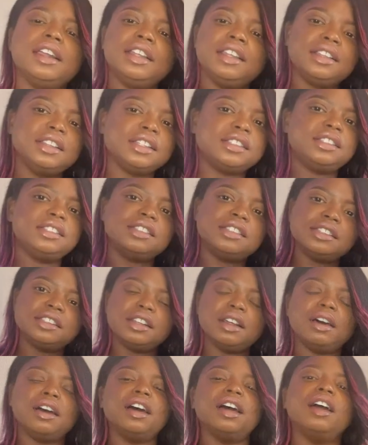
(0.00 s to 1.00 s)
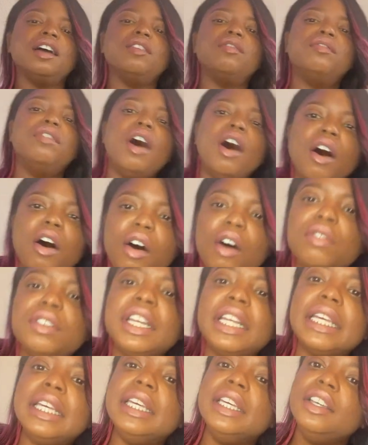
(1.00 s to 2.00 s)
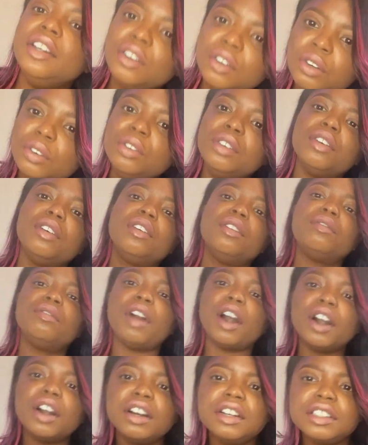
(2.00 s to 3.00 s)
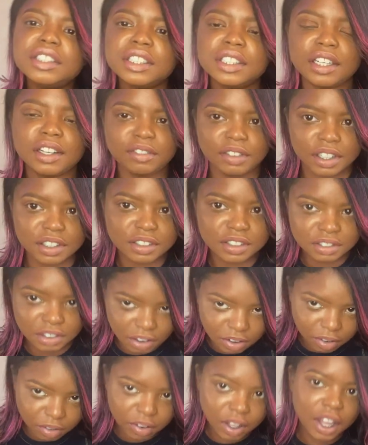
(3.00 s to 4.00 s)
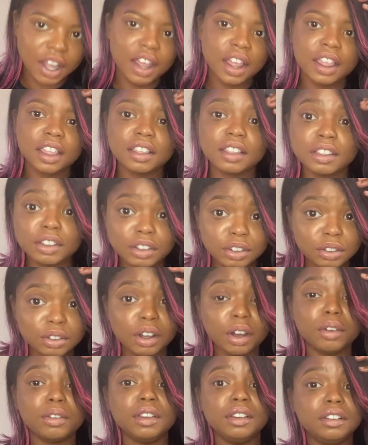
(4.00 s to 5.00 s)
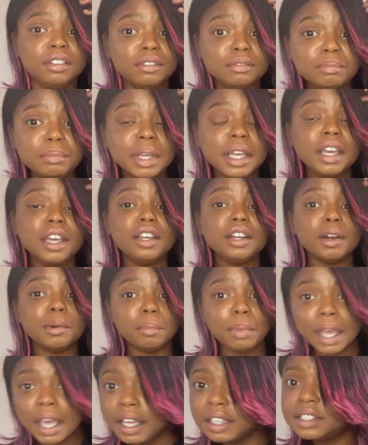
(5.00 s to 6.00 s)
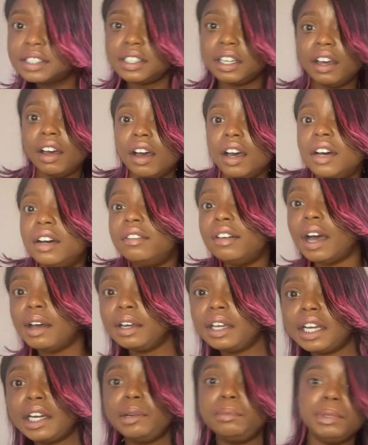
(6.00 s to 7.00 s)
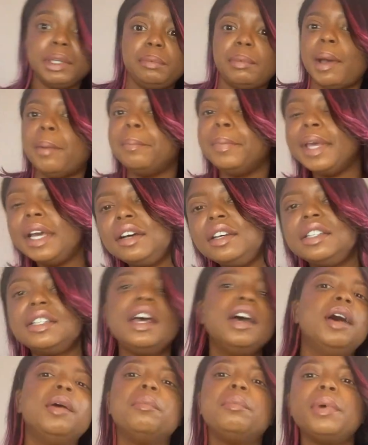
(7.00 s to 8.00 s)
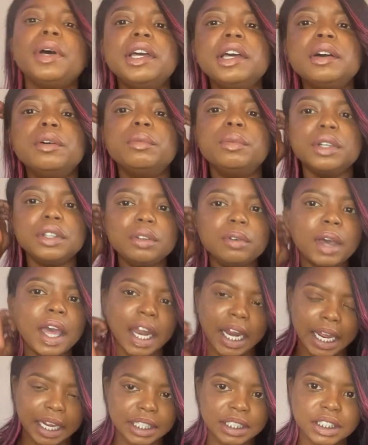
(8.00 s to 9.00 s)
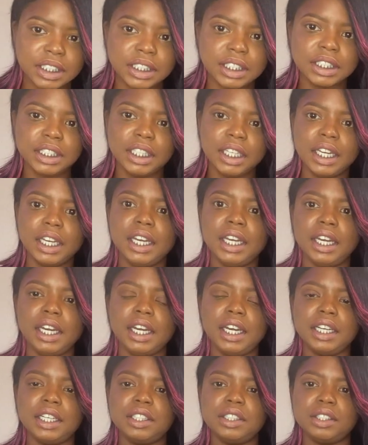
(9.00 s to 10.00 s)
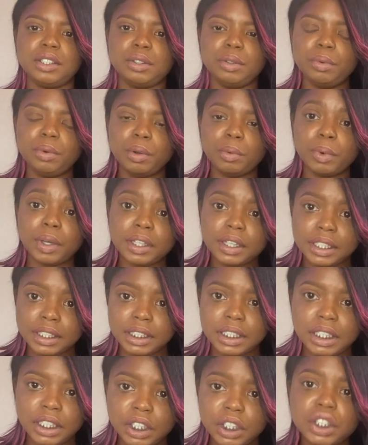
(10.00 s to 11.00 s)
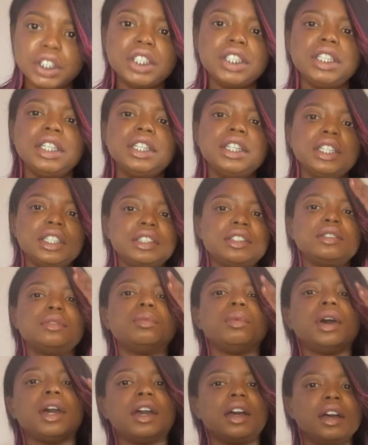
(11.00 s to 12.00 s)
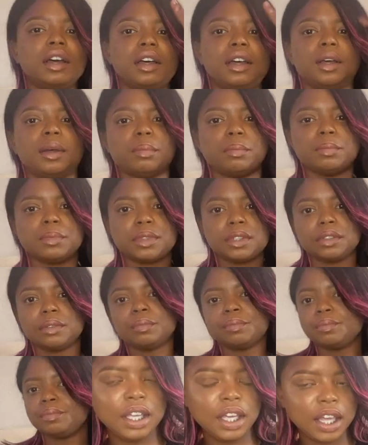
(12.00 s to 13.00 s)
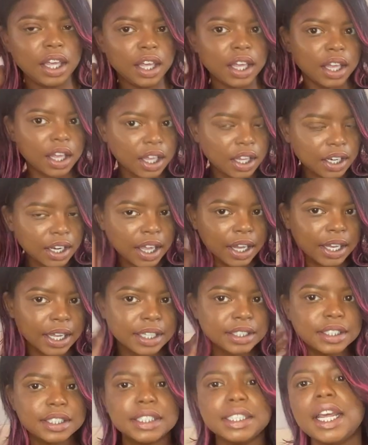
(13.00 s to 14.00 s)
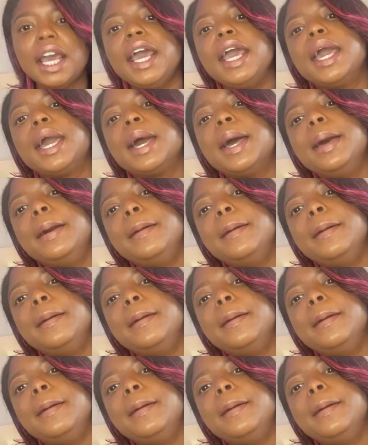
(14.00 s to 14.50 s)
this is the evolved, healed version of herself. You know, being your best self. I'm gonna be my best. But when you actually do it with intention, this is what comes. Yeah, now let's take